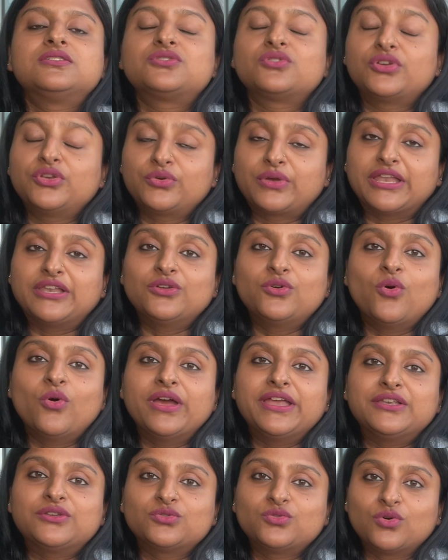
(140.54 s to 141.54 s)
you can go
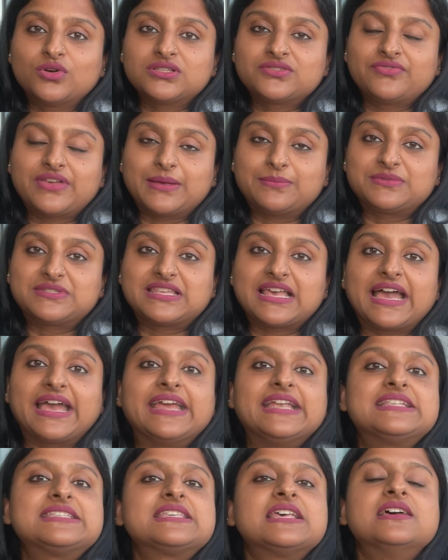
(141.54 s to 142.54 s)
into those
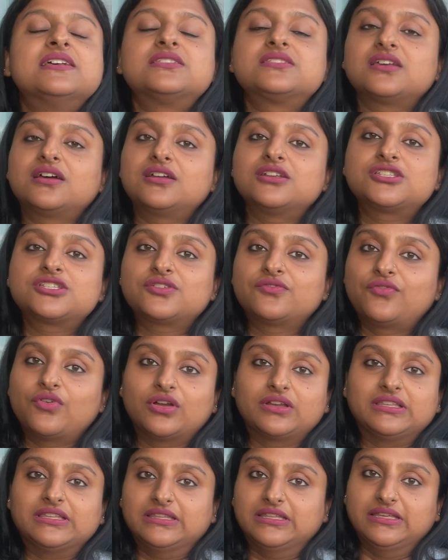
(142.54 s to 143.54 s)
websites, search
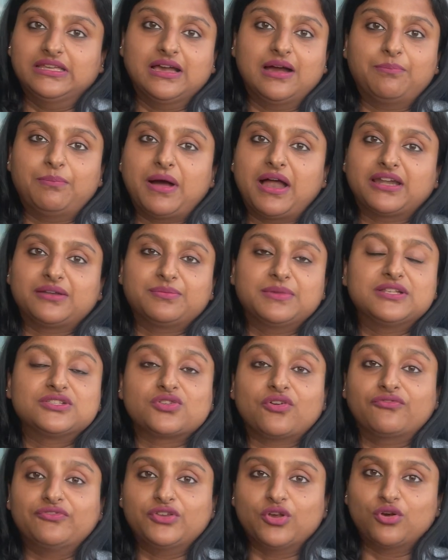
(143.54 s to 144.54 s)
for the apartments
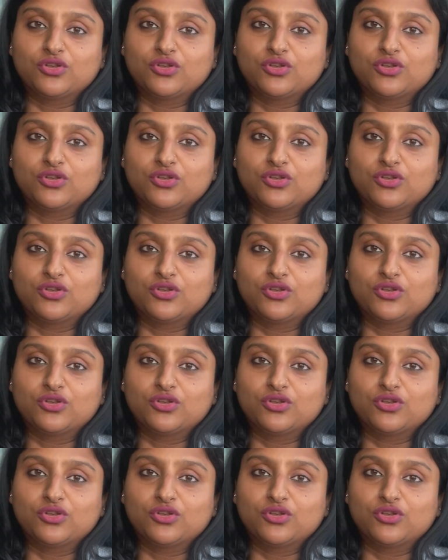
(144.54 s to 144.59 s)
of your